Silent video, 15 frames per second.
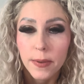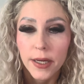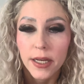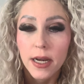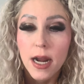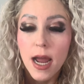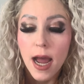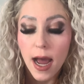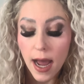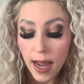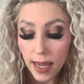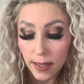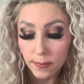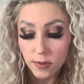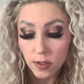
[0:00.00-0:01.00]
but
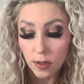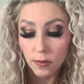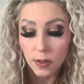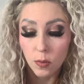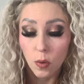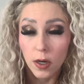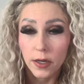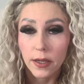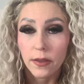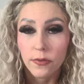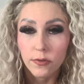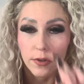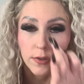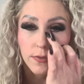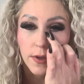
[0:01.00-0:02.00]
I am slowly working
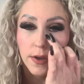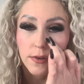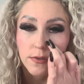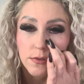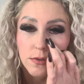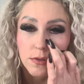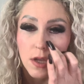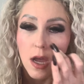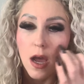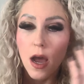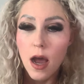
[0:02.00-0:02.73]
through those.